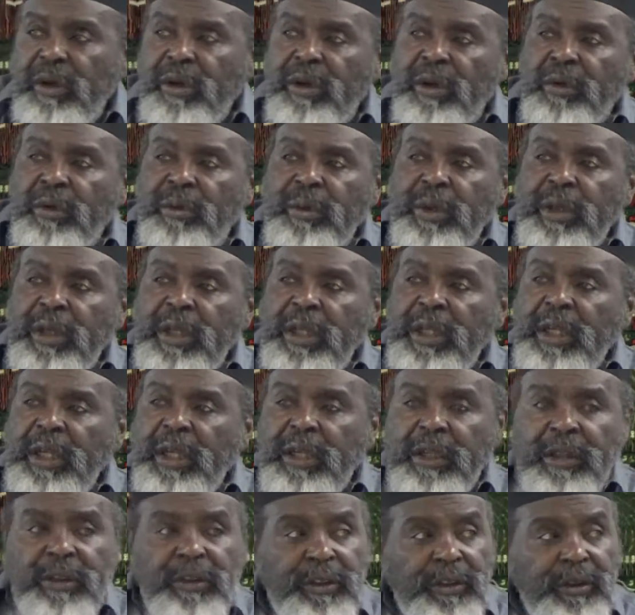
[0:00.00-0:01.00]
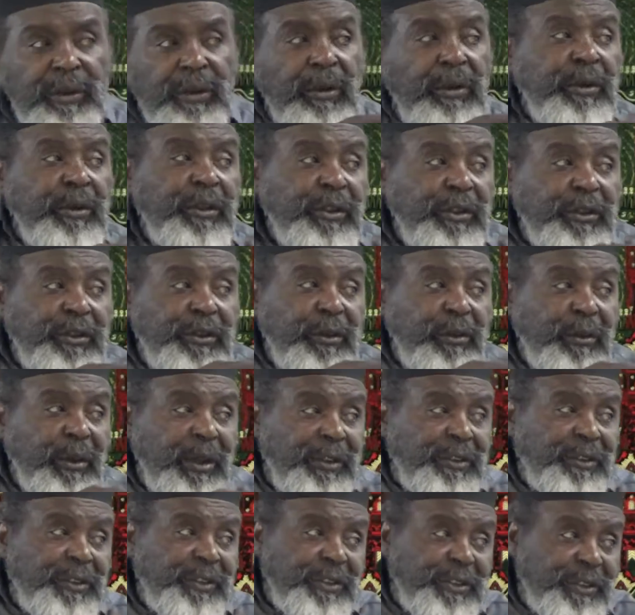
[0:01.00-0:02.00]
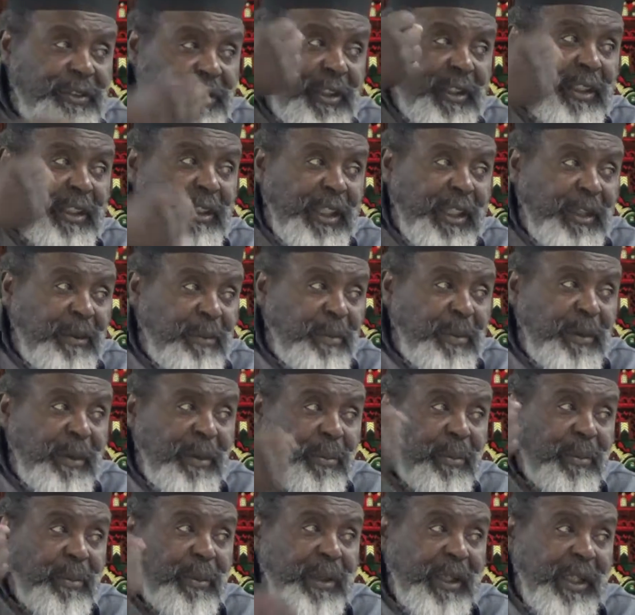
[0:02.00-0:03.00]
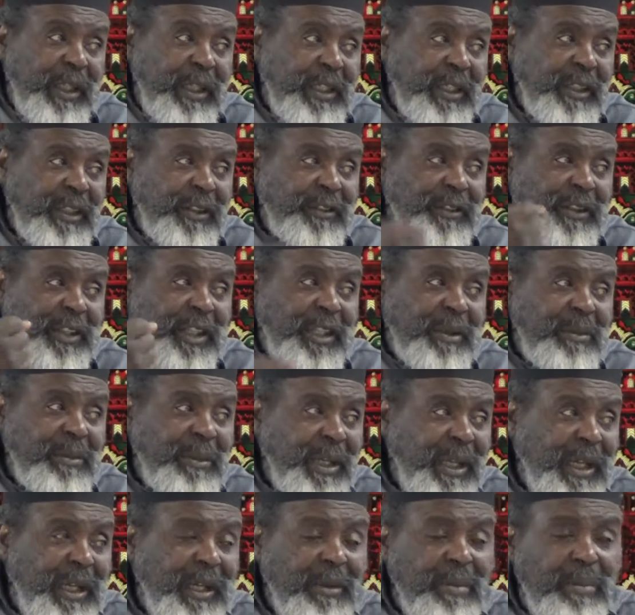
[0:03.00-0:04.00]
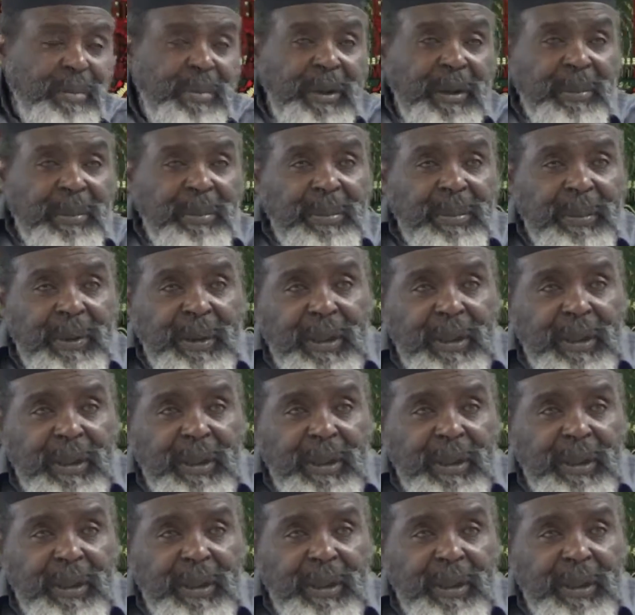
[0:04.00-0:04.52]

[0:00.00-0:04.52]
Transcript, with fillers: we uh, oh, this is a Western city. That pump, we had that same kind of pump.